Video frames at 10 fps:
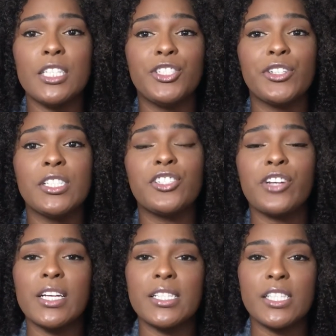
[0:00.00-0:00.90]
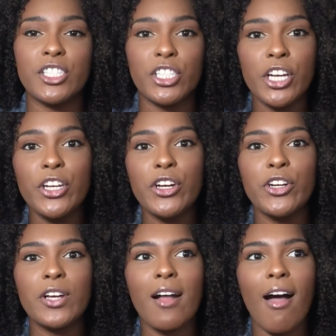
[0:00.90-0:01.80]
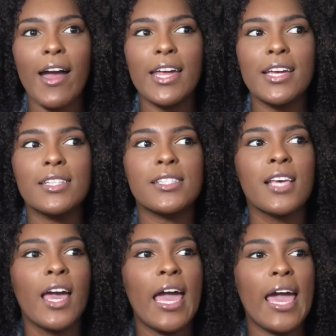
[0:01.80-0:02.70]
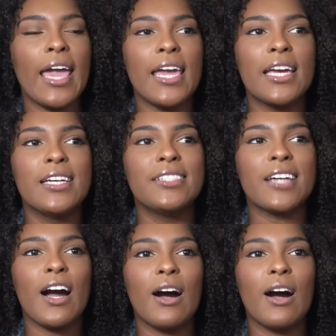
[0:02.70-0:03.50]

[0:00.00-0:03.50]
He treats transgendered clients. And